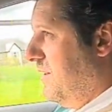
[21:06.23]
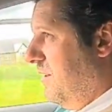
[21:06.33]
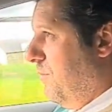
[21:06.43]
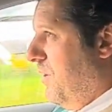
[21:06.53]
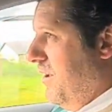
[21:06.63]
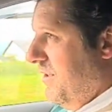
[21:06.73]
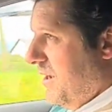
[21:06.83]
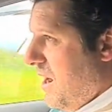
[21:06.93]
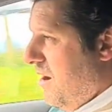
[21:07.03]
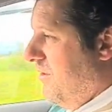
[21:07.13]
and the price of
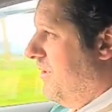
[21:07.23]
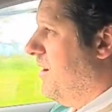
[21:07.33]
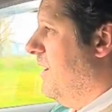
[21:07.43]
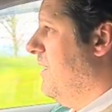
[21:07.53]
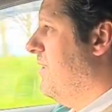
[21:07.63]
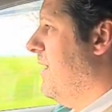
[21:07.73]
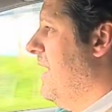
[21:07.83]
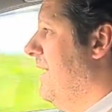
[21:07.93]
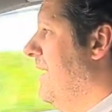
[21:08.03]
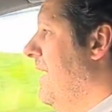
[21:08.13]
cars has gone
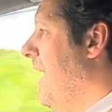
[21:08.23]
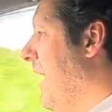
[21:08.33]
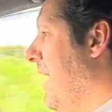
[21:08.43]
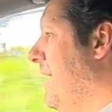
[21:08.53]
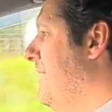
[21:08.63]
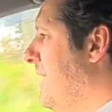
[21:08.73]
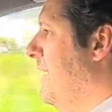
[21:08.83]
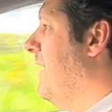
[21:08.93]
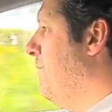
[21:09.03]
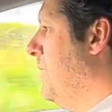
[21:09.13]
insane. I
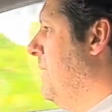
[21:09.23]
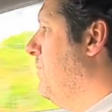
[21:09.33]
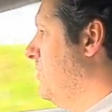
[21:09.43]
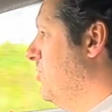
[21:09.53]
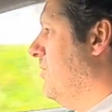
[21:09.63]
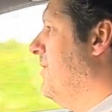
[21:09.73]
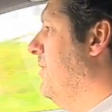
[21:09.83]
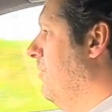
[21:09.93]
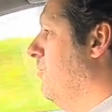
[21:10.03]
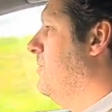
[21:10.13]
think if people just
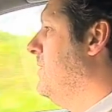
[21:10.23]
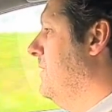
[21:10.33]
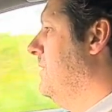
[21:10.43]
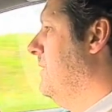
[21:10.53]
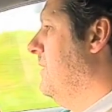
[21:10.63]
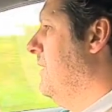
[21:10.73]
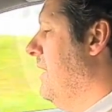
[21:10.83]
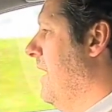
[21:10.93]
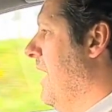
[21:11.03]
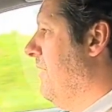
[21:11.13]
looked
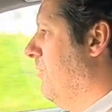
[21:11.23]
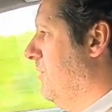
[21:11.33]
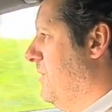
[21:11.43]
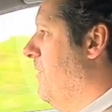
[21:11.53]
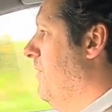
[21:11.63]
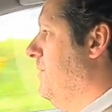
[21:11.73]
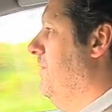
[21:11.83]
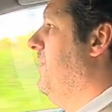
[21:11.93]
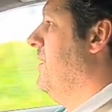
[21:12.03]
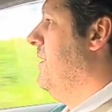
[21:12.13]
at
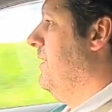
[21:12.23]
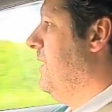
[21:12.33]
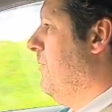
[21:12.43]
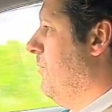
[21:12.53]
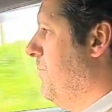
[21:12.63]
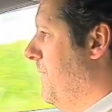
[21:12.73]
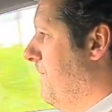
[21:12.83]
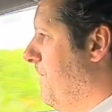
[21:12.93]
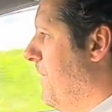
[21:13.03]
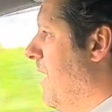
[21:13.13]
alternatives, they would be
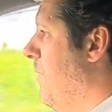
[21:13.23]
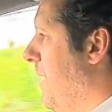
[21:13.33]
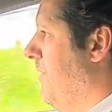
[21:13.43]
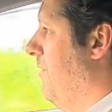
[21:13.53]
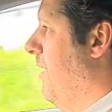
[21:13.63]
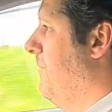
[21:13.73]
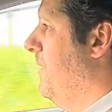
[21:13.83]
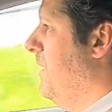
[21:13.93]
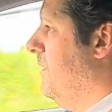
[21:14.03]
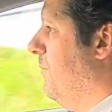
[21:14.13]
far better off.
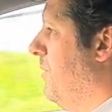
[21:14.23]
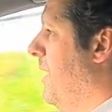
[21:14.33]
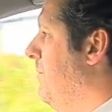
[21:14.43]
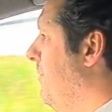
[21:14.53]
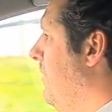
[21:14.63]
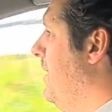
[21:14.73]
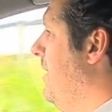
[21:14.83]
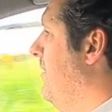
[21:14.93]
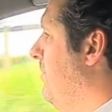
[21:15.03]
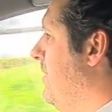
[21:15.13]
The problem
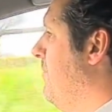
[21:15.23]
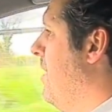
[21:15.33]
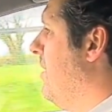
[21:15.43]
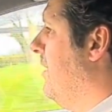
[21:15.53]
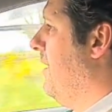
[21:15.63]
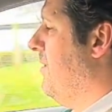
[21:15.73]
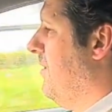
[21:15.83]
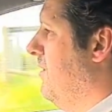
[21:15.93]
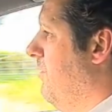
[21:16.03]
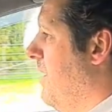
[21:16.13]
is with the market is
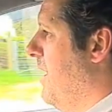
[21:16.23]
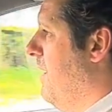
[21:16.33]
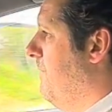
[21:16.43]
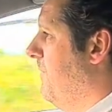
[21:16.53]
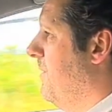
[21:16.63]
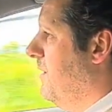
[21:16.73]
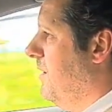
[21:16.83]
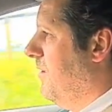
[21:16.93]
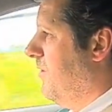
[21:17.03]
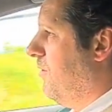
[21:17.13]
you have
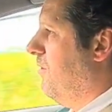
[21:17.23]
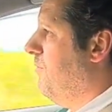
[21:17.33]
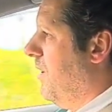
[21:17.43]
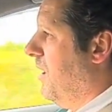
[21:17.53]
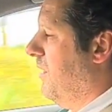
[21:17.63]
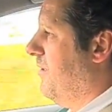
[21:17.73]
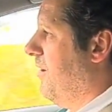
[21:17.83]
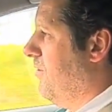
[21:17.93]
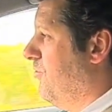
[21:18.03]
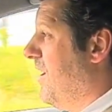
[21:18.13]
certain models
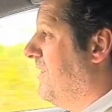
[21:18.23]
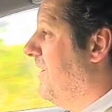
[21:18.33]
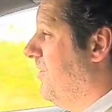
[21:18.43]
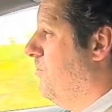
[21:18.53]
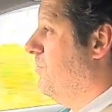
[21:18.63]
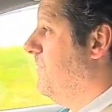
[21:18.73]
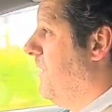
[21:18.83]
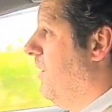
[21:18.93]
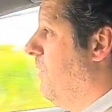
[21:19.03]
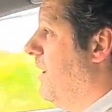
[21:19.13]
are attracting a huge
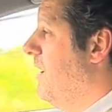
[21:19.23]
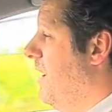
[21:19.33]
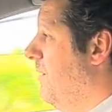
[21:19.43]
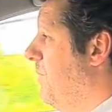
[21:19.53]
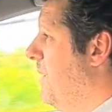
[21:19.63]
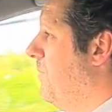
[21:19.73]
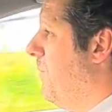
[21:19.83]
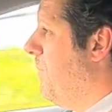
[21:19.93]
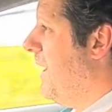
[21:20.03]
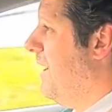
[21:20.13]
following. People are
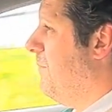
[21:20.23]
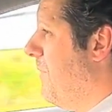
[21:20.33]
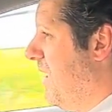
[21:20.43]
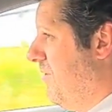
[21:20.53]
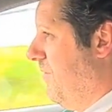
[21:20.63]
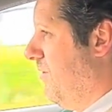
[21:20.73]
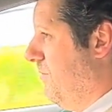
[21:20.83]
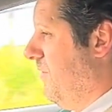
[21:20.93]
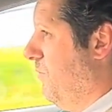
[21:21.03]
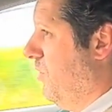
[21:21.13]
paying massive
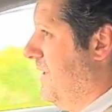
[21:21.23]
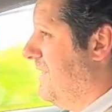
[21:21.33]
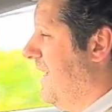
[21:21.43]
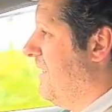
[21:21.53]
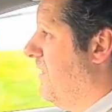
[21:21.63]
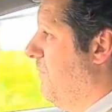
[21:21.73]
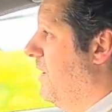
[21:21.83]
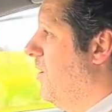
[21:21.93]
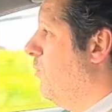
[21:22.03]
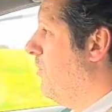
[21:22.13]
sums of money to get them.
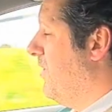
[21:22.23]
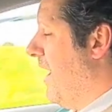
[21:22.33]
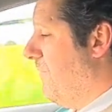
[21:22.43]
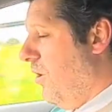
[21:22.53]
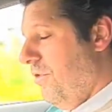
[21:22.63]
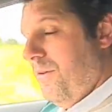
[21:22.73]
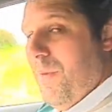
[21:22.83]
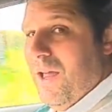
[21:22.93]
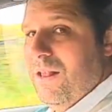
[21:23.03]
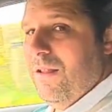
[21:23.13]
Whereas you have other
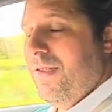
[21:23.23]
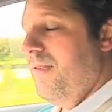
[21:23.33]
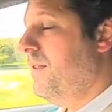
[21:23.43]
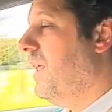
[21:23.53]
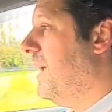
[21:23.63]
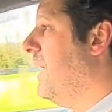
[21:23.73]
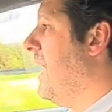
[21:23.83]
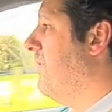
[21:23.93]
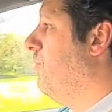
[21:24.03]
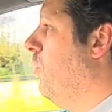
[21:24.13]
models like an
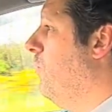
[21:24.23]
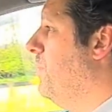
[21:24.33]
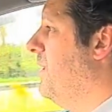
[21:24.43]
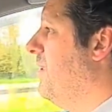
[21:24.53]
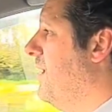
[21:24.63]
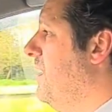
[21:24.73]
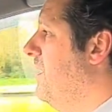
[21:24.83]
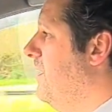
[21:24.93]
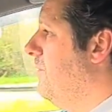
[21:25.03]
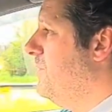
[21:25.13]
Astra OPC,
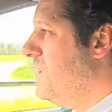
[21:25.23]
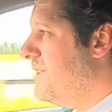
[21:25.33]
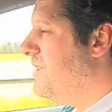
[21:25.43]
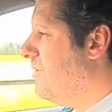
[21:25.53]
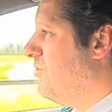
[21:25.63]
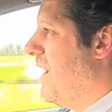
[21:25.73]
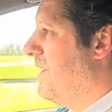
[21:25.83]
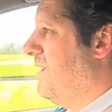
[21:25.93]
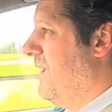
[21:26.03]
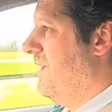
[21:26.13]
which isn't
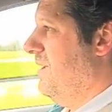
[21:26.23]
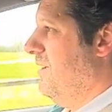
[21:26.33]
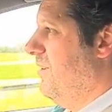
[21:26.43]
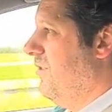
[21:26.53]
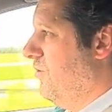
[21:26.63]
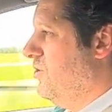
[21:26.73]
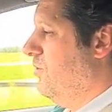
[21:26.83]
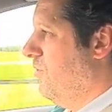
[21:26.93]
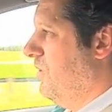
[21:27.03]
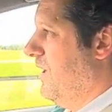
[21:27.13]
attracting such an
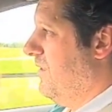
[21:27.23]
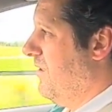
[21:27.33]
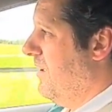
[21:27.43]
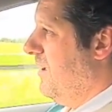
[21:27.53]
audience,